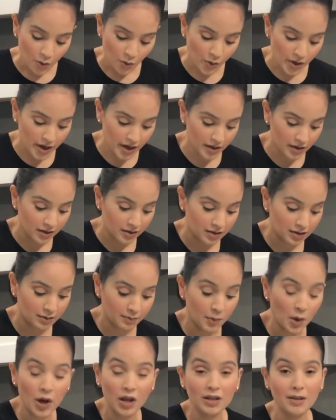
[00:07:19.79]
with a
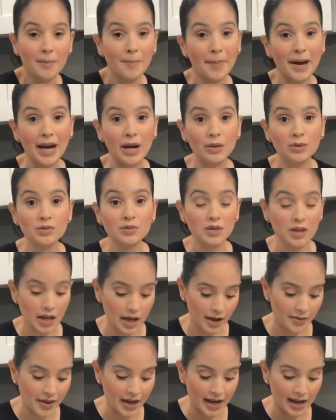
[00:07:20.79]
small amount
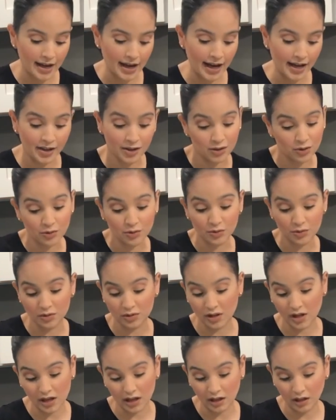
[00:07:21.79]
that I
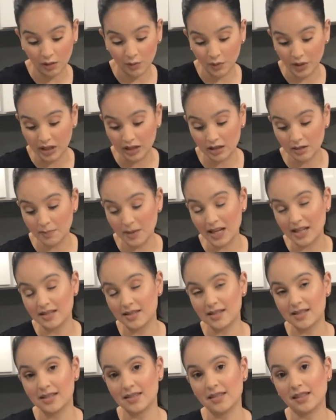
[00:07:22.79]
use on a weekly
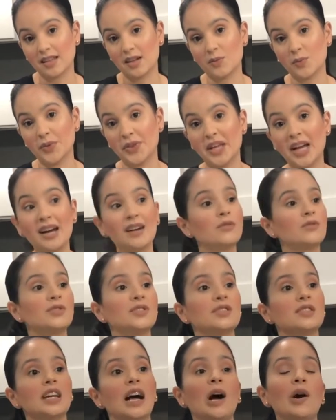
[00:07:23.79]
basis, and then when that
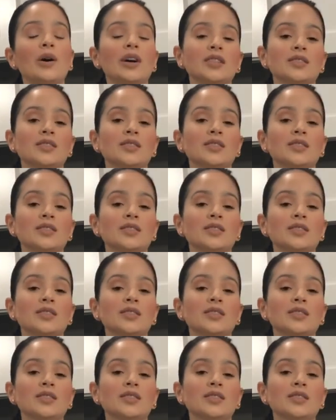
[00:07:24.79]
runs out,